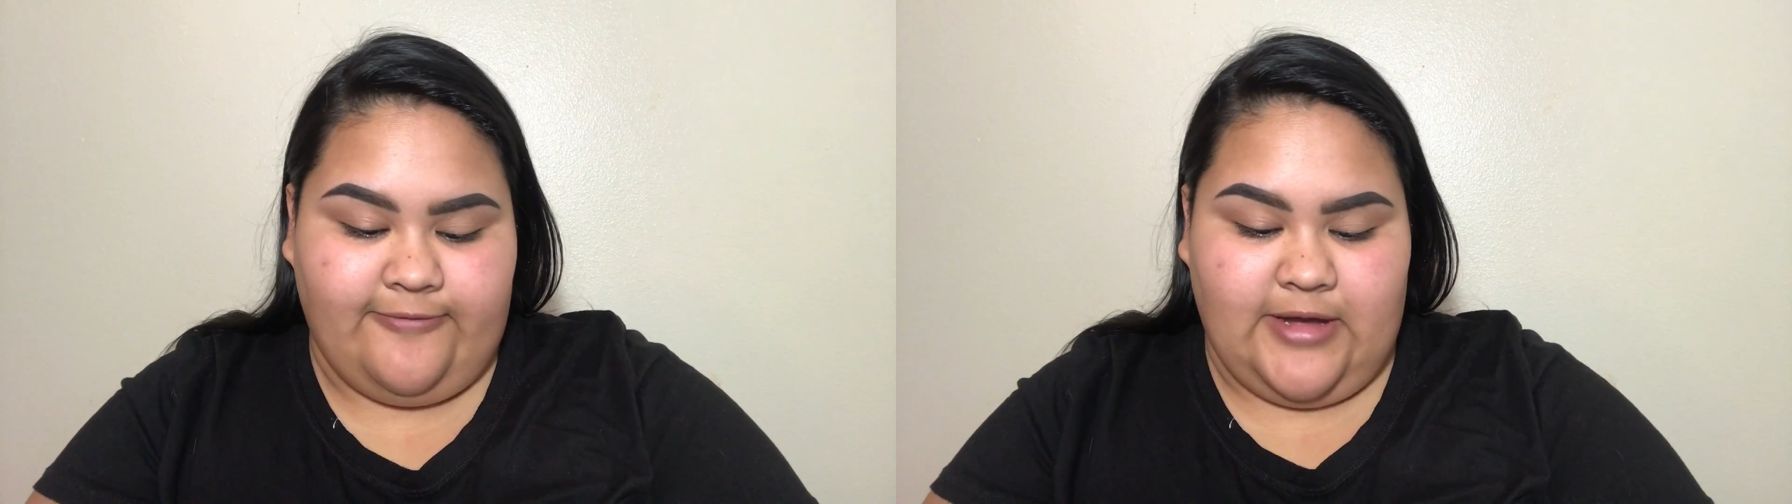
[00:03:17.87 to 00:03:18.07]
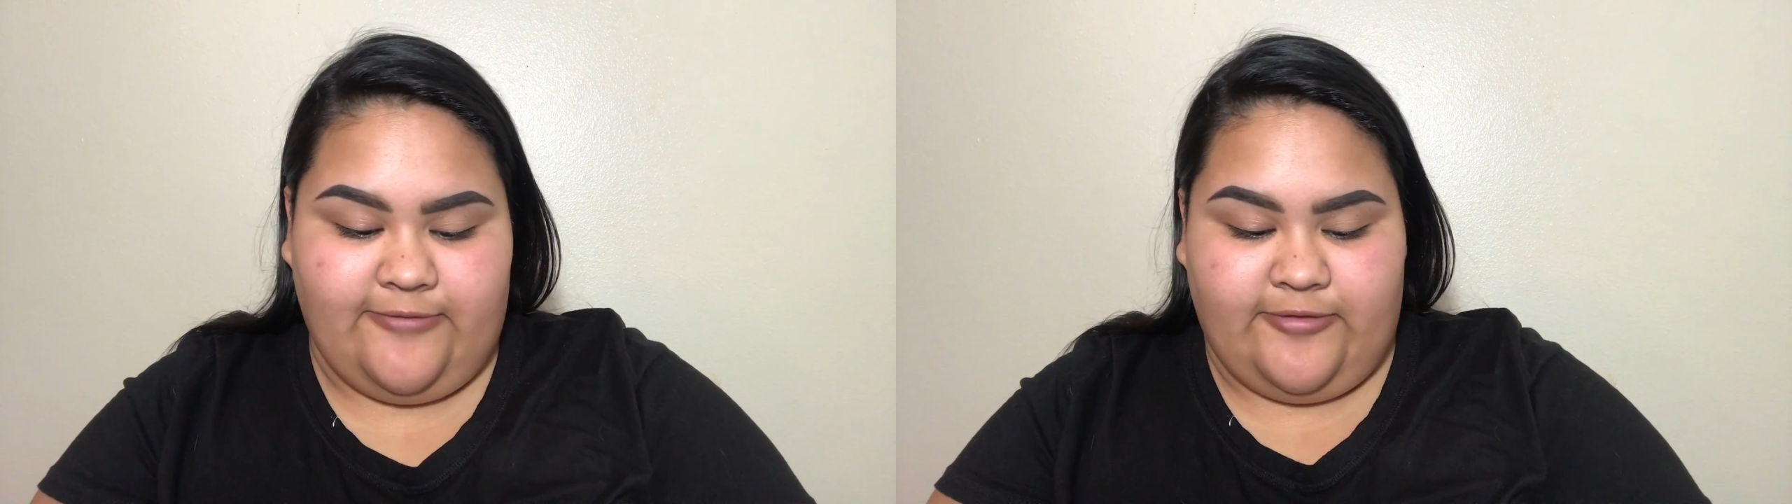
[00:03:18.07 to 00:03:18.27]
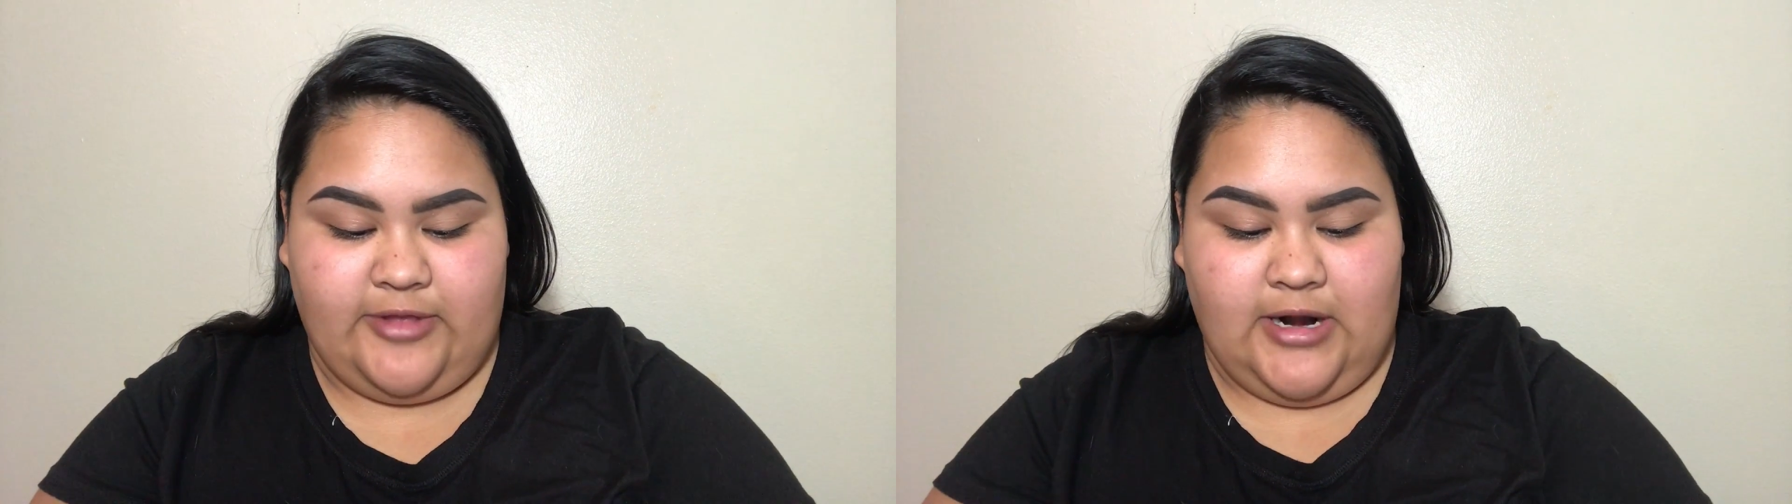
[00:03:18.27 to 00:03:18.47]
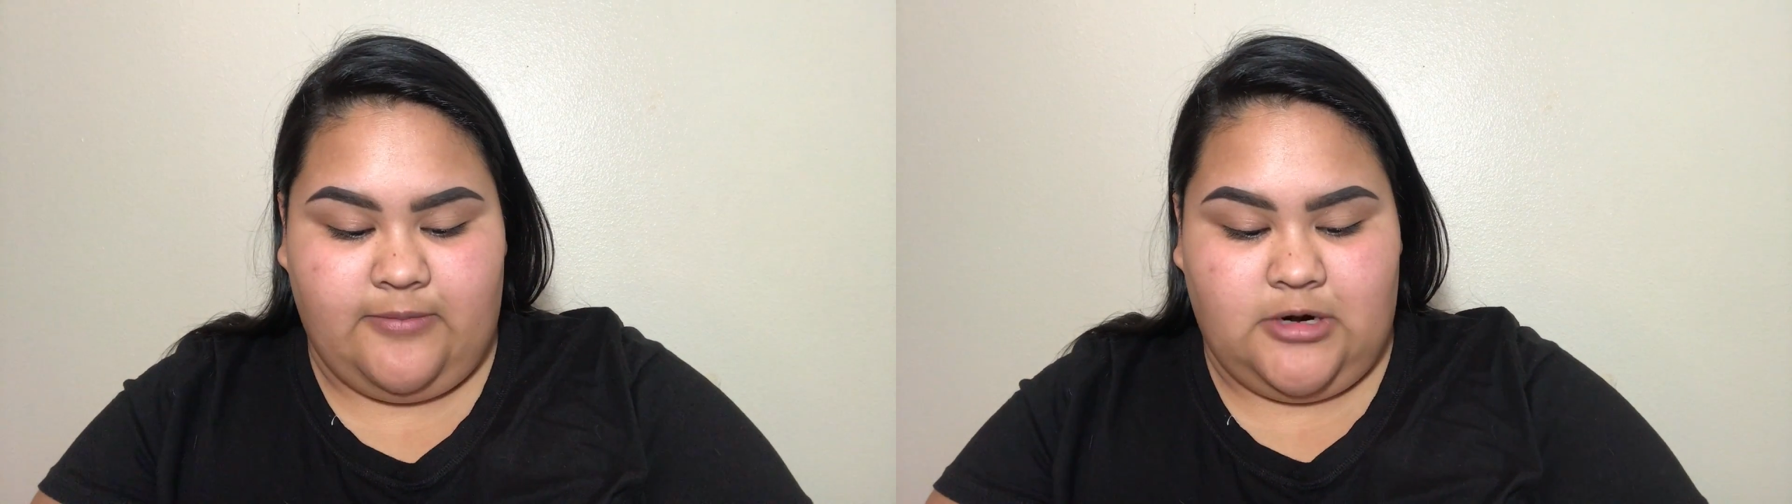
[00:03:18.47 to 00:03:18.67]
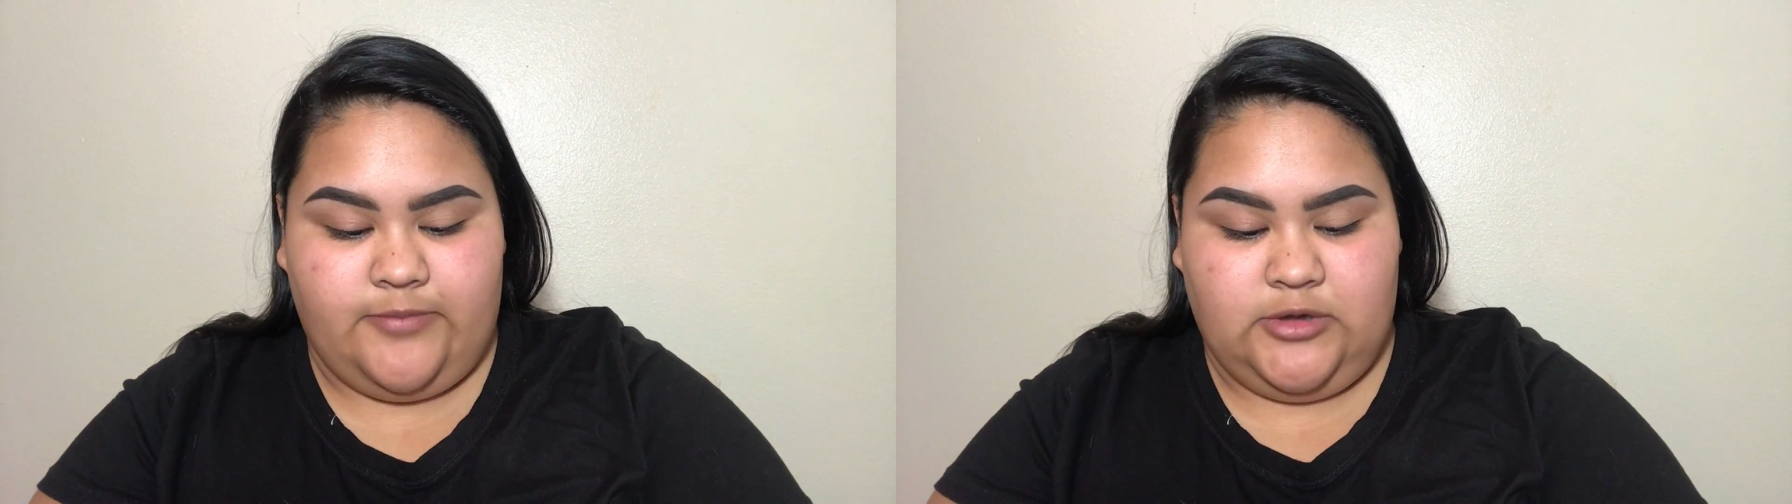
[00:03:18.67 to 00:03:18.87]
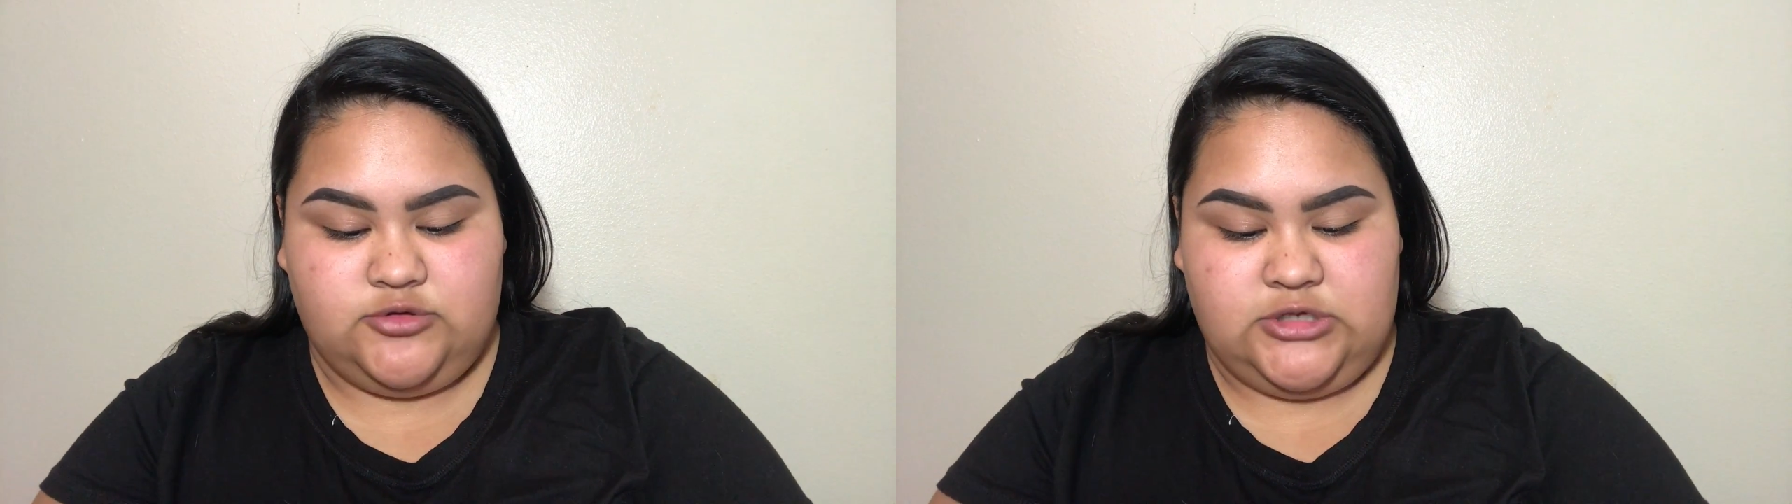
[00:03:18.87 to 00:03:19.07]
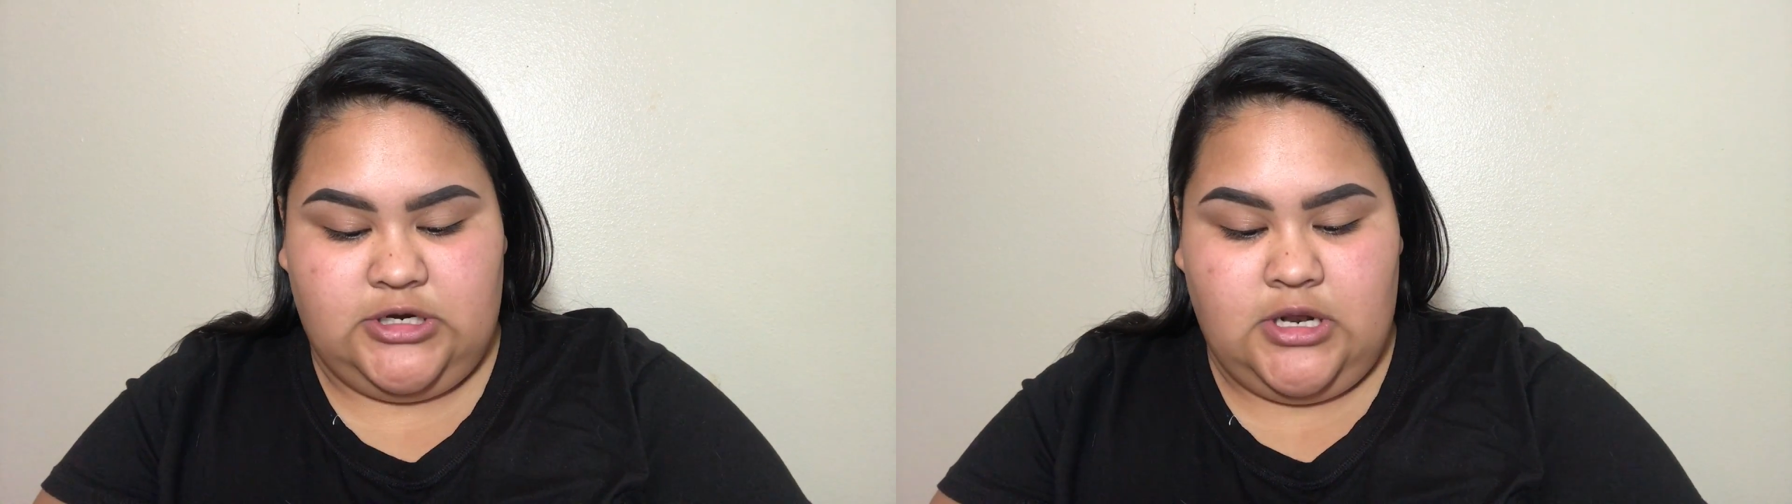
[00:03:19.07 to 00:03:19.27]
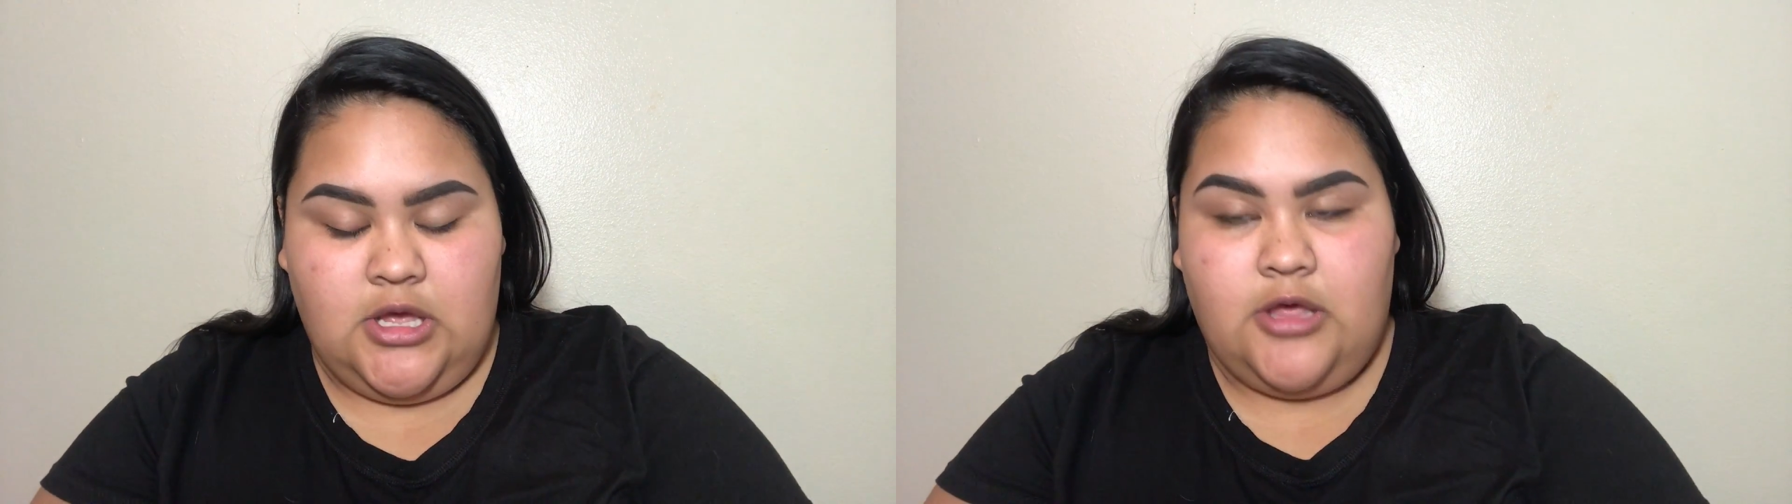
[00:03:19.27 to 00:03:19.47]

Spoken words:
And for that, I'm gonna be using